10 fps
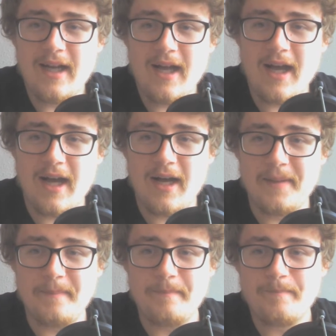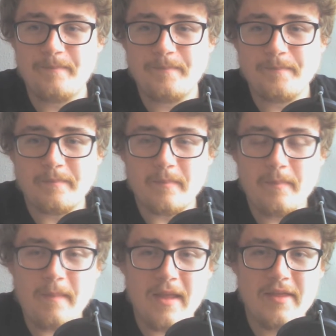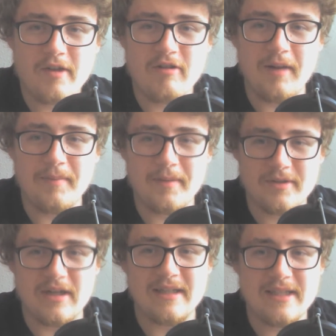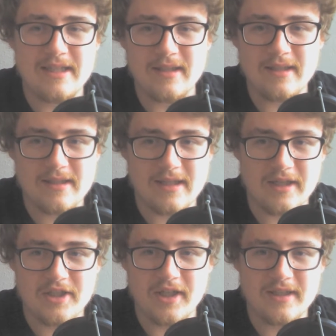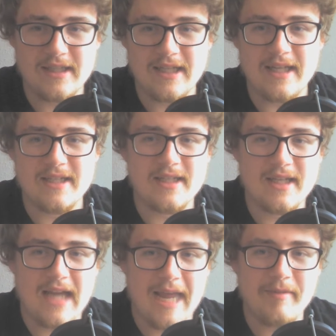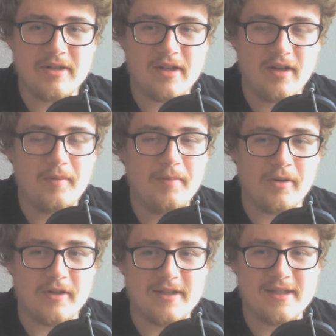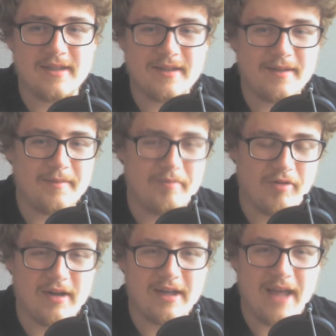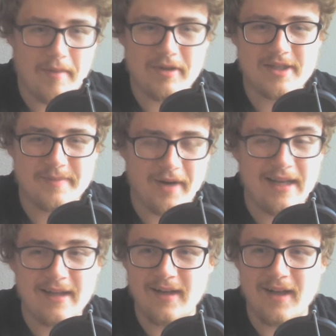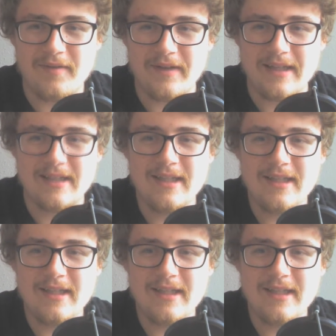The crowd became distracted and started chanting it. Heyman took a long pause. Brock and him are smiling and laughing.